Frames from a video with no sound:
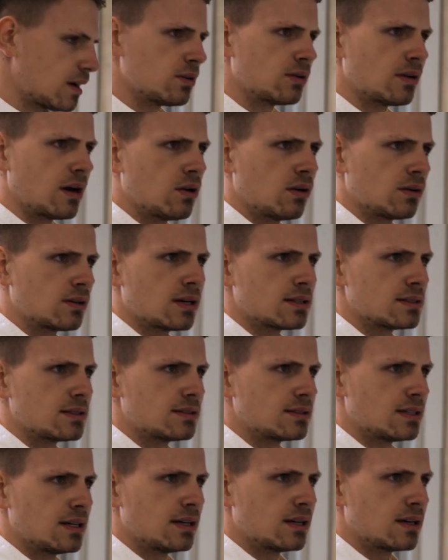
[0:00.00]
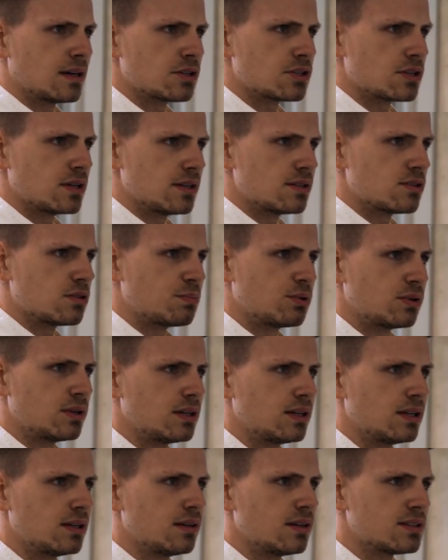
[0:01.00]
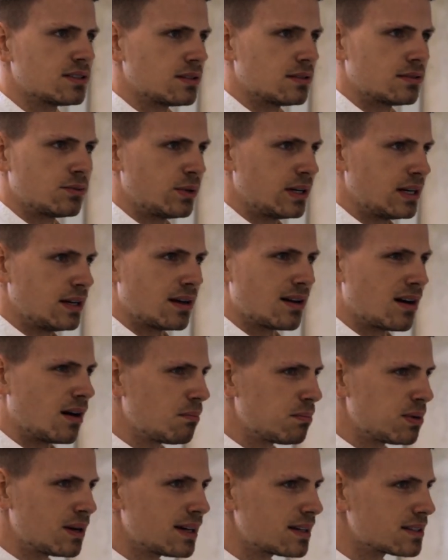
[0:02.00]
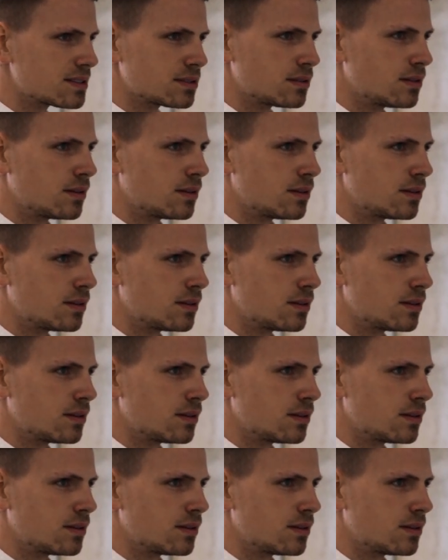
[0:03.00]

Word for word: How, how long does it take actually to put it in? Is it really complex